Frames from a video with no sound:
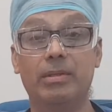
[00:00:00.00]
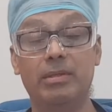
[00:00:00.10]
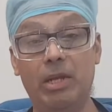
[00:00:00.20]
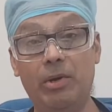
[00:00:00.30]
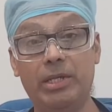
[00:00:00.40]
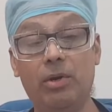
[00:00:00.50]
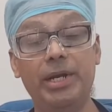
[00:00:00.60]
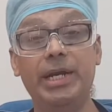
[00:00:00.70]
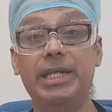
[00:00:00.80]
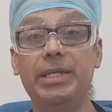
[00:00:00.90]
Now it has
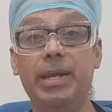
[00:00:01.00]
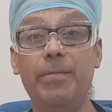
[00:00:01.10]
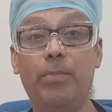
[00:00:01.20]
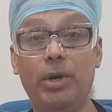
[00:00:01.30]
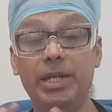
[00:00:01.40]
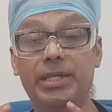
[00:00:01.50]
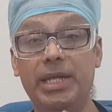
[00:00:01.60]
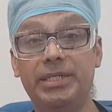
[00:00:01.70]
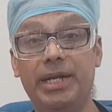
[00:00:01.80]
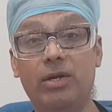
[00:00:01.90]
got an important
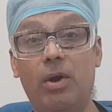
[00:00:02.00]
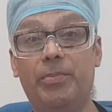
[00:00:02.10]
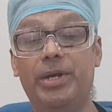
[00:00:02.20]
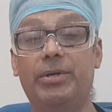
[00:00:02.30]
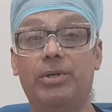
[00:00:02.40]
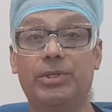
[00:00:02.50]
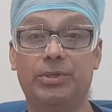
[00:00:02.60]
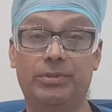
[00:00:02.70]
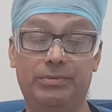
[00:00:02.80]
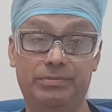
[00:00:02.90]
sensory component also,